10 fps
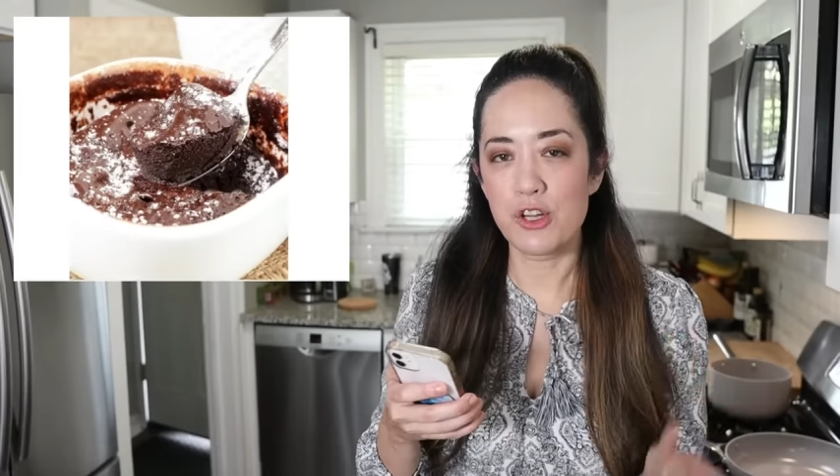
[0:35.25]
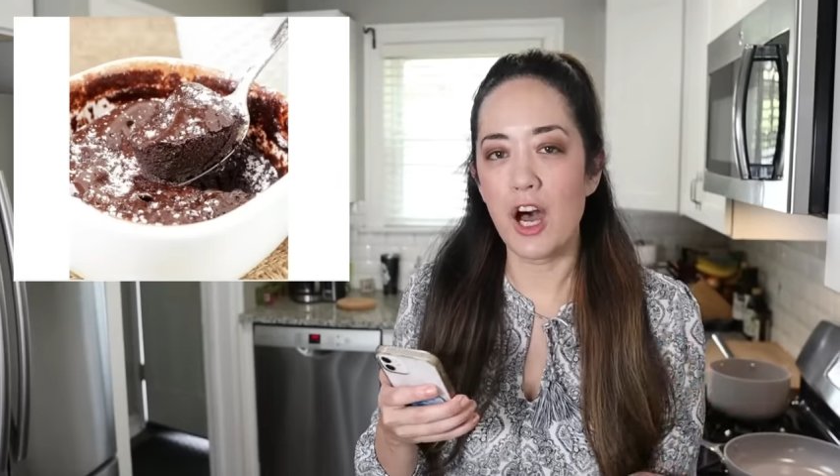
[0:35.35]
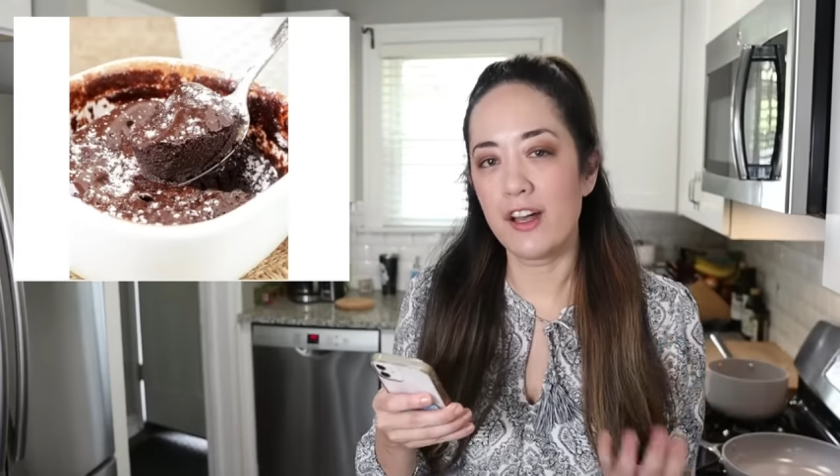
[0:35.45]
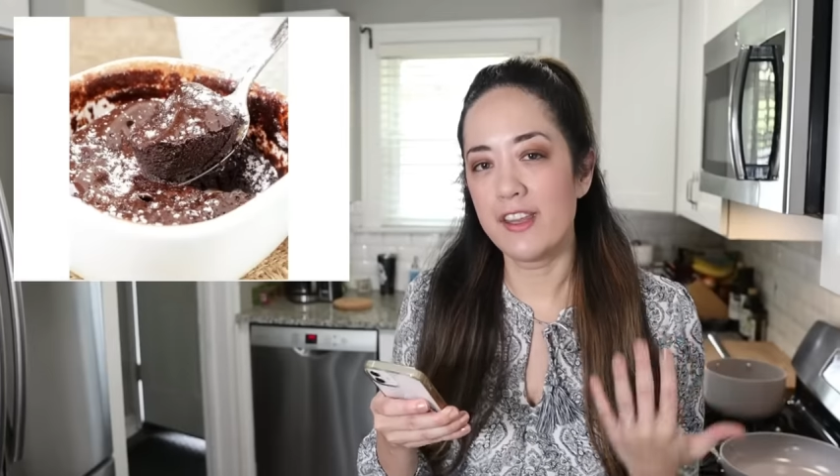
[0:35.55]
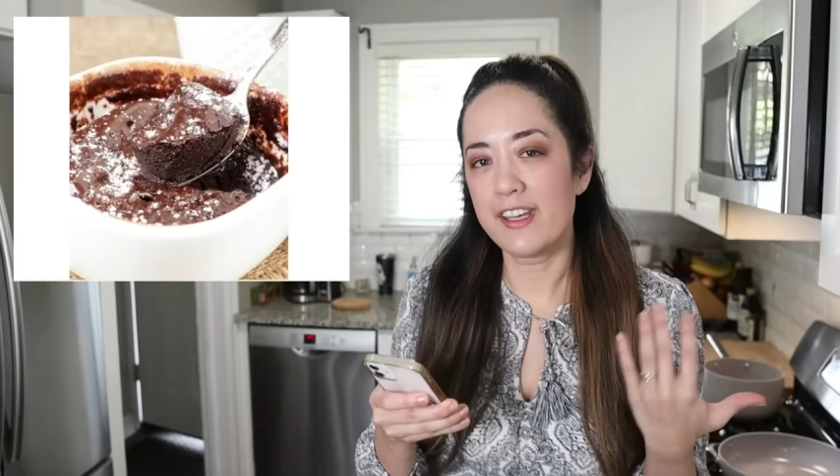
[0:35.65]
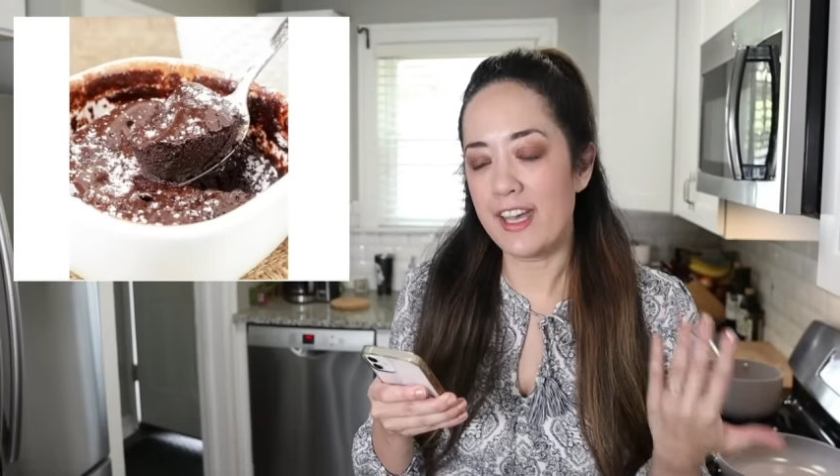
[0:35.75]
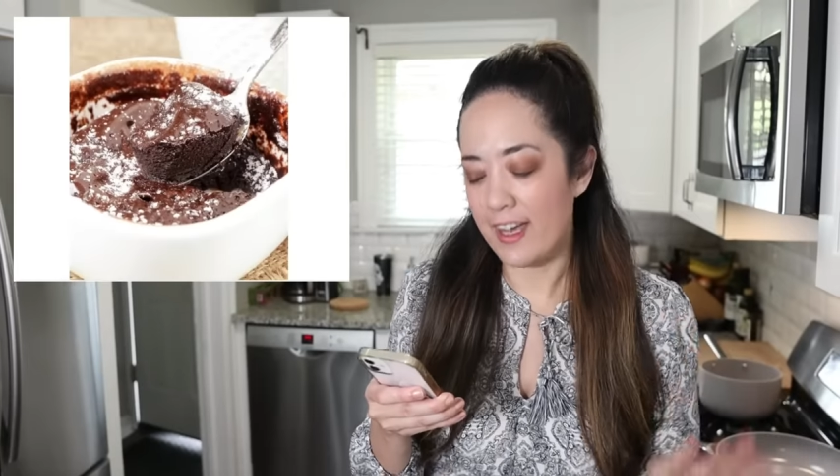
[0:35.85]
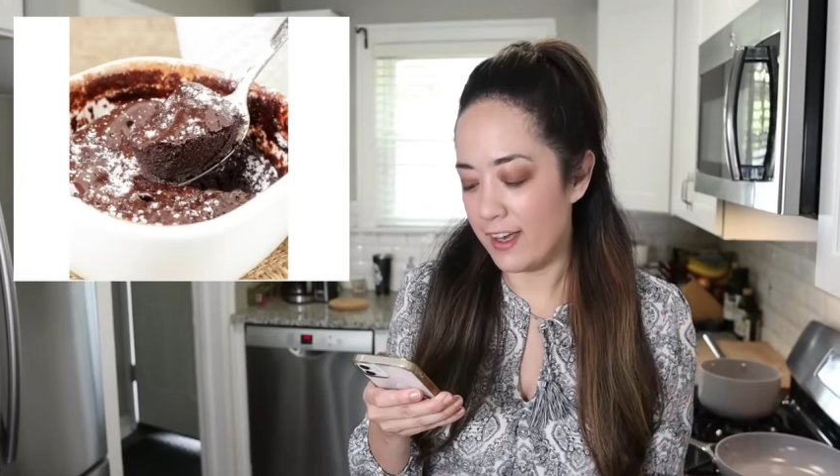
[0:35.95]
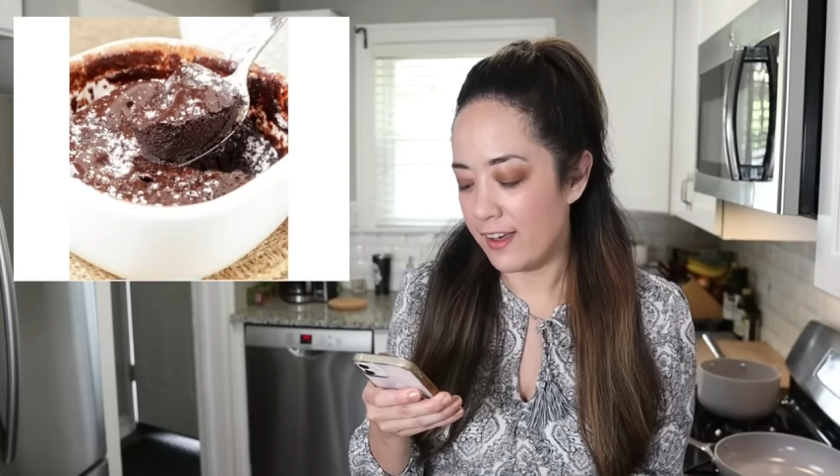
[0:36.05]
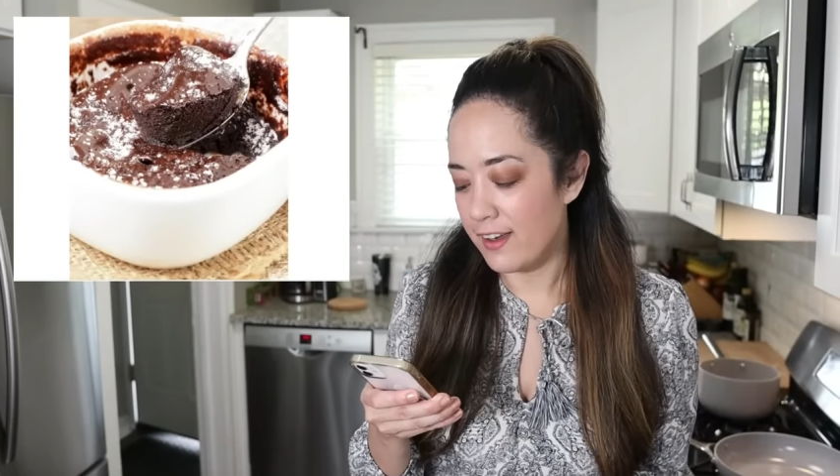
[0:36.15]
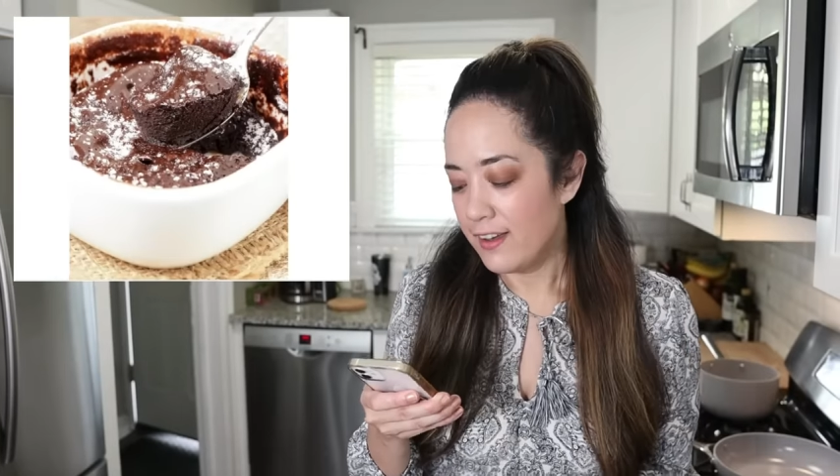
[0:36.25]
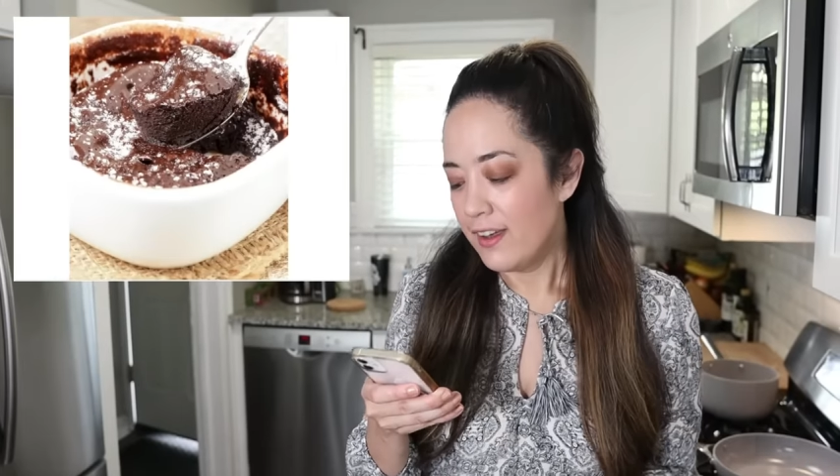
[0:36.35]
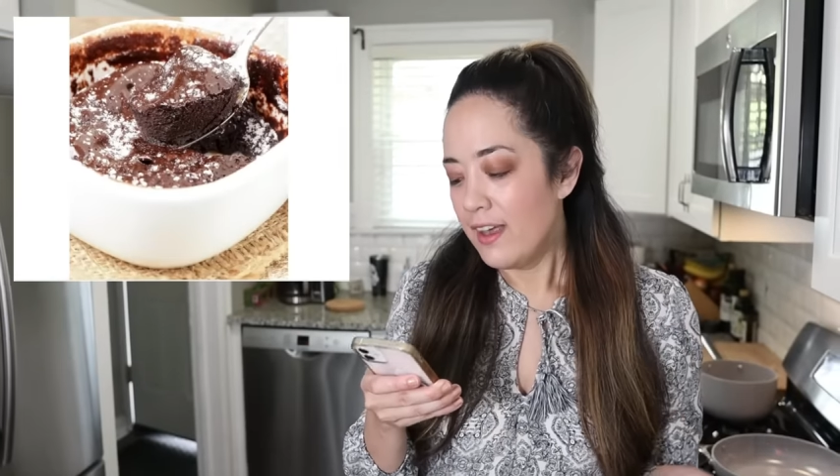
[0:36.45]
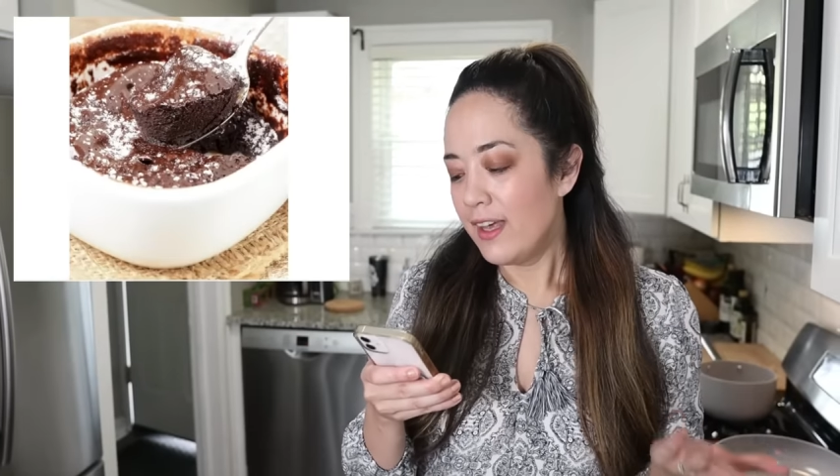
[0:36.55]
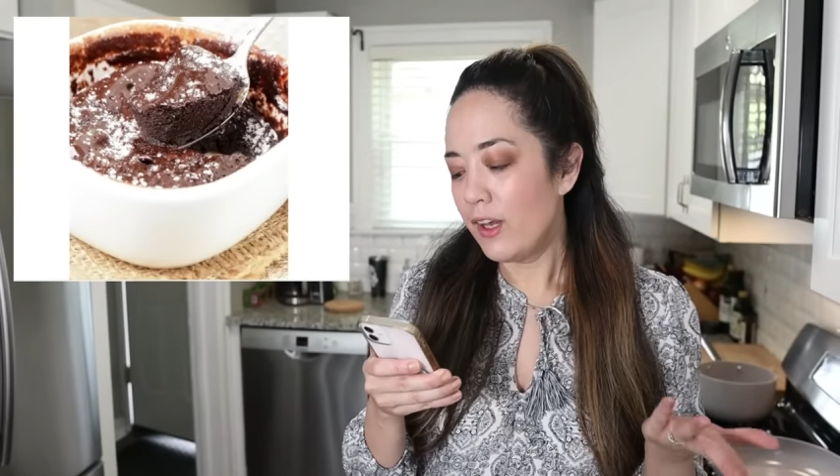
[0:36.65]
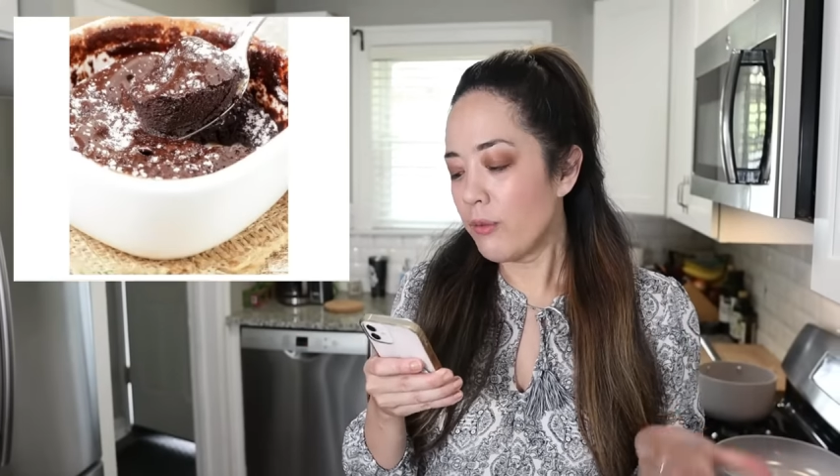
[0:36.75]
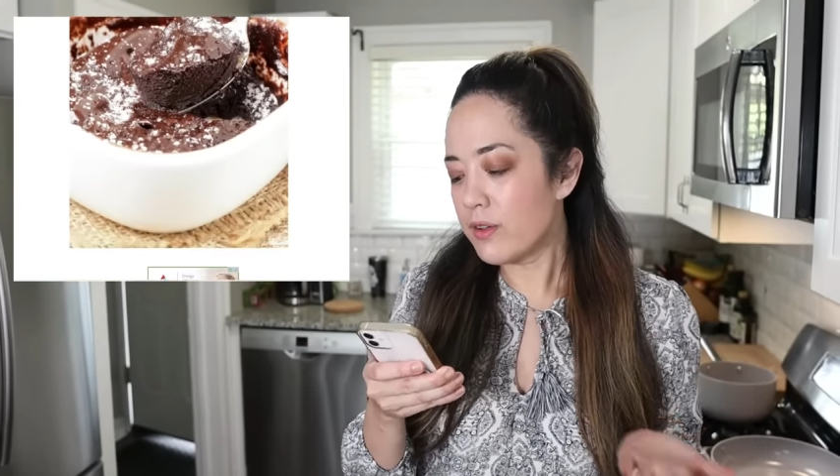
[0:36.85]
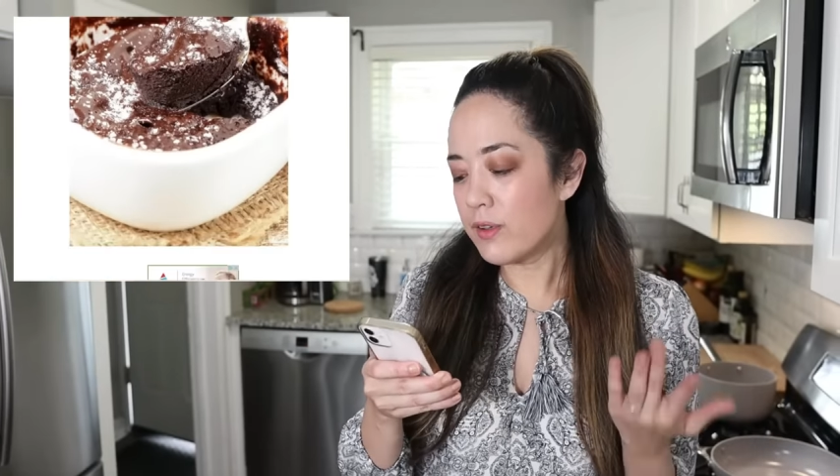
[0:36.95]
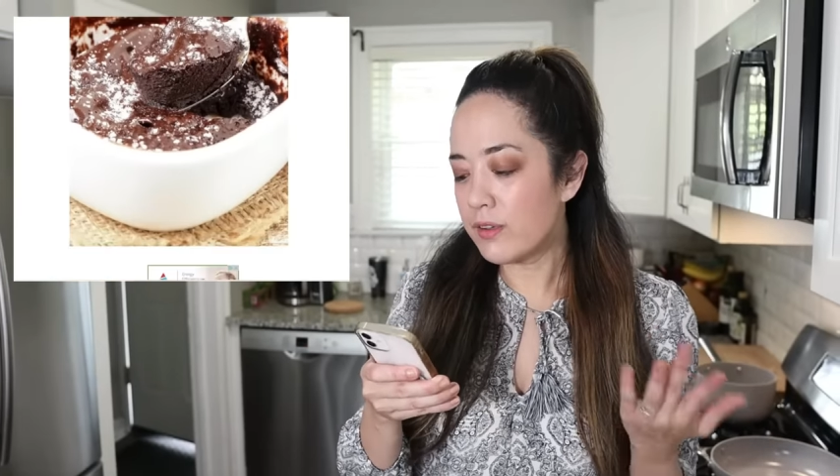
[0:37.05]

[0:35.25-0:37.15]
chocolate cake. It almost